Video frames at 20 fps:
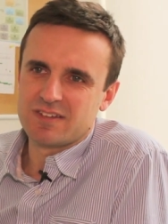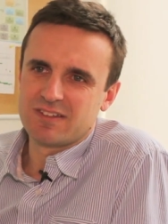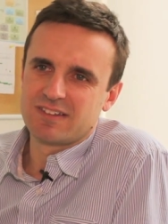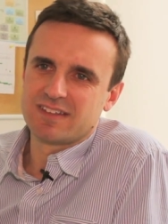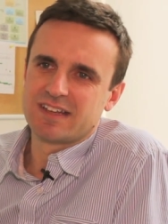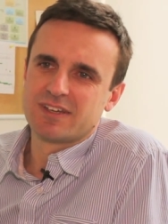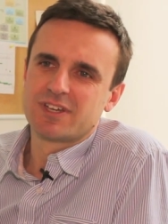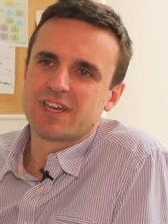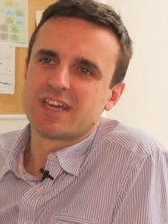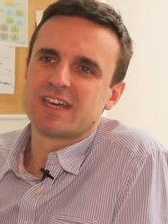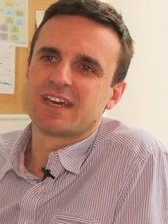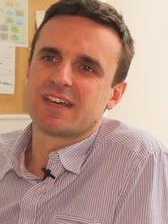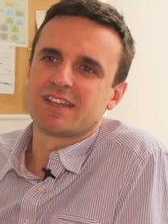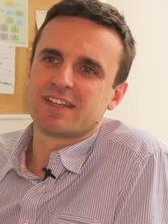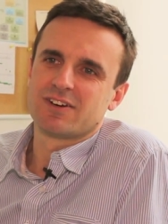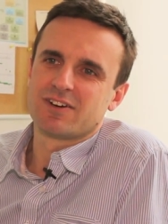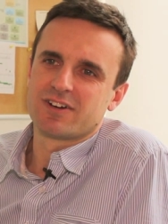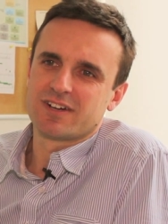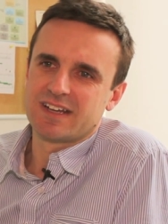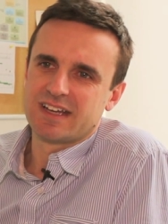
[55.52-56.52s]
Looking at
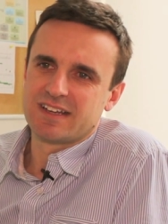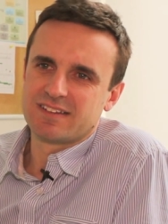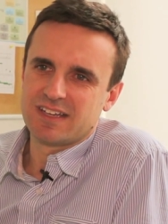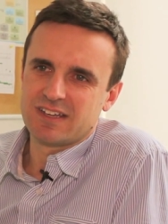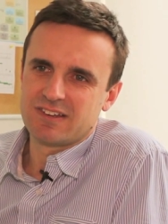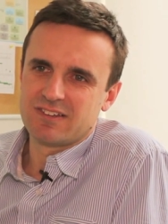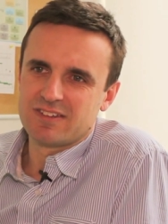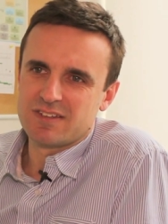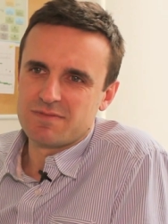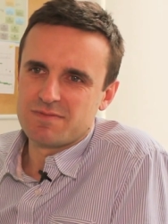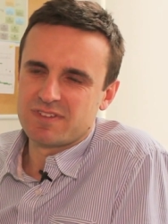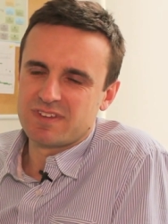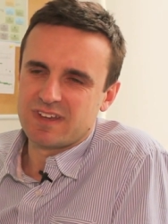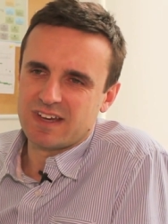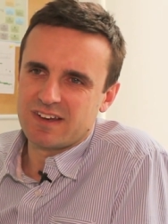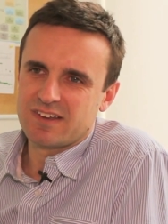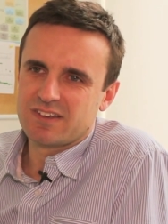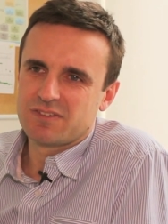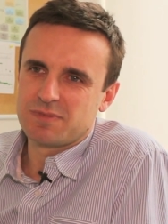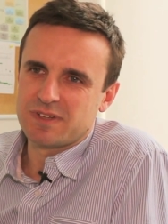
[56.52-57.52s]
the organizations
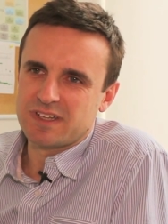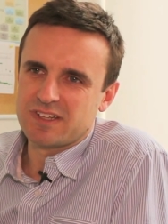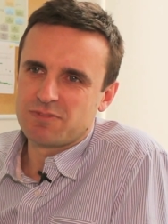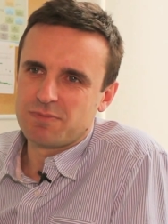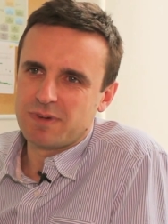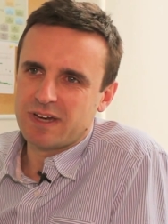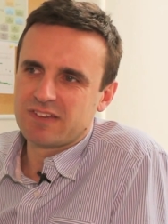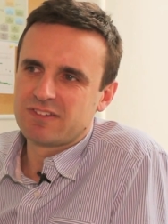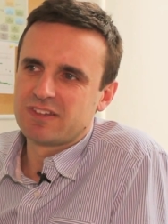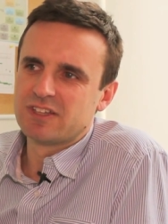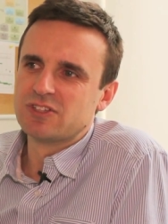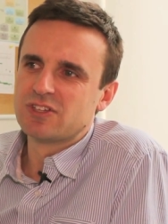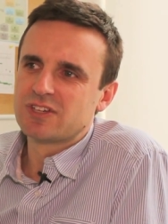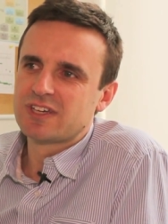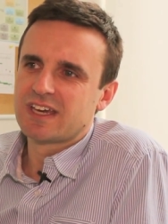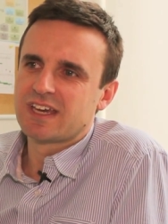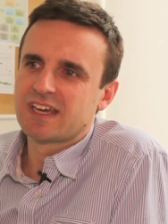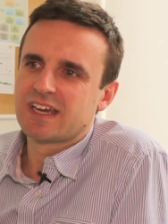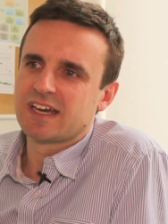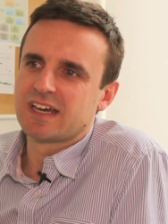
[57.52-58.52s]
themselves, but especially
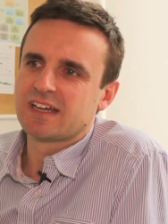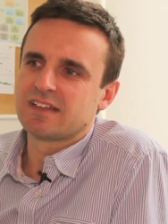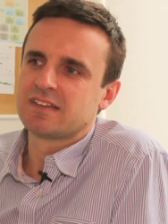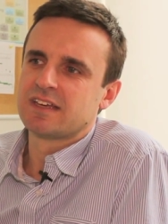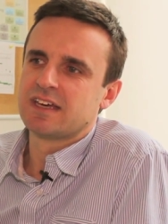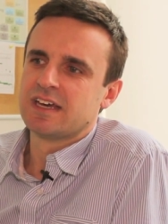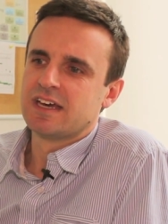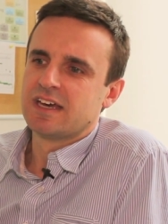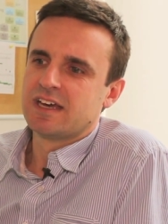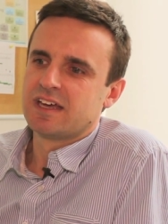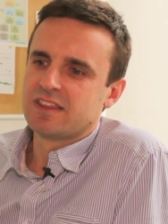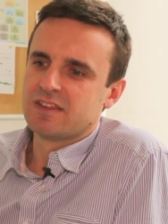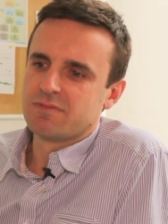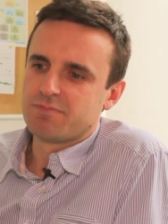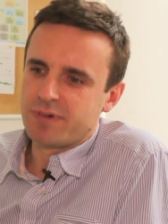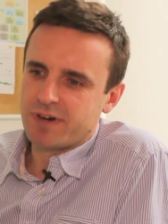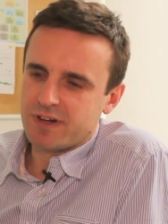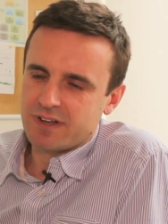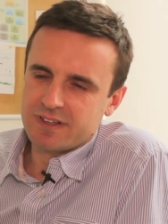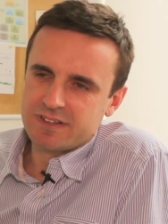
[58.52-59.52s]
looking at the
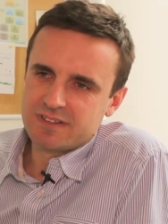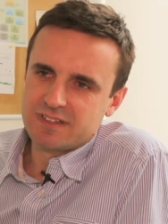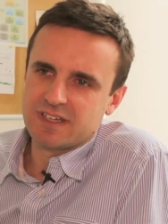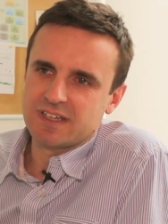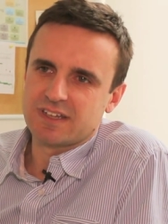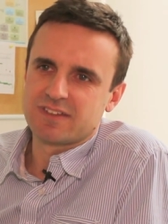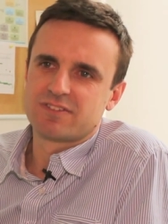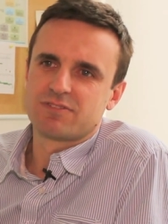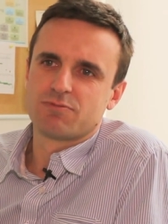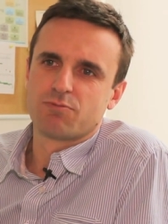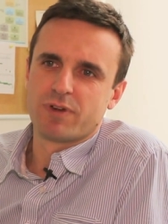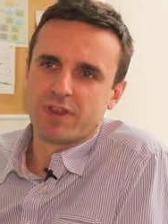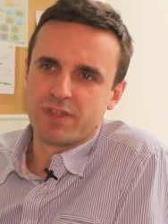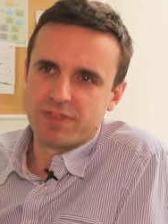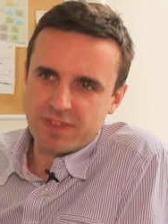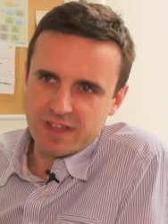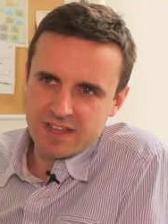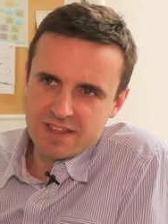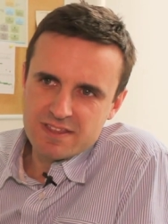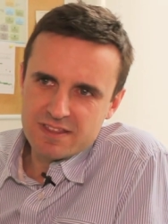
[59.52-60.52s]
politics
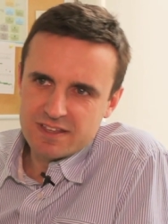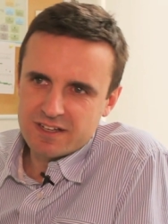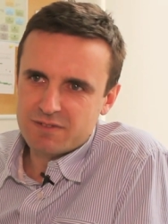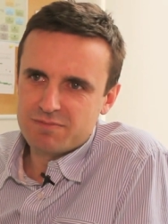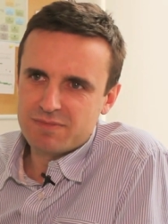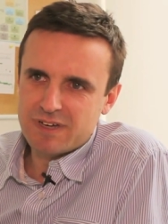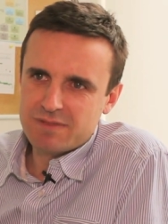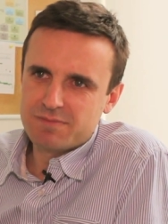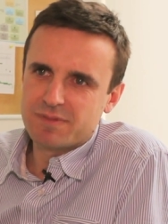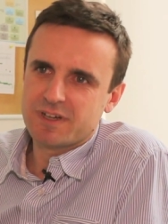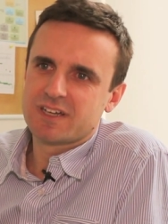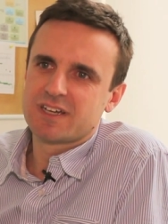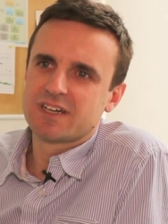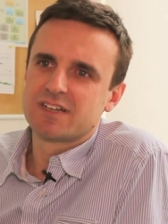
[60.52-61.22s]
within their member